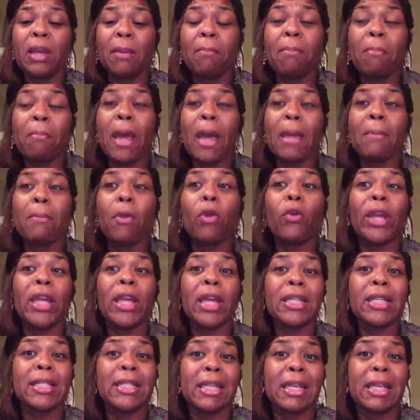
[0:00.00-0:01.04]
my
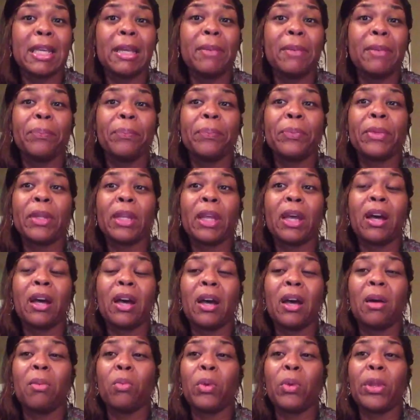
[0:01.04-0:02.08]
moringa tea
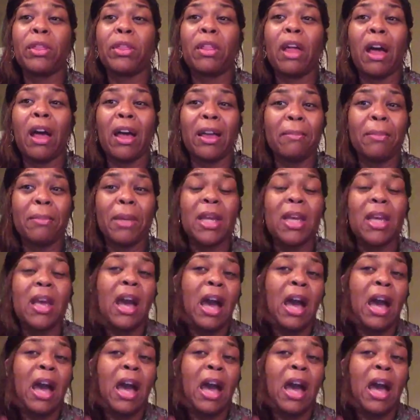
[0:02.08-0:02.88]
with lime.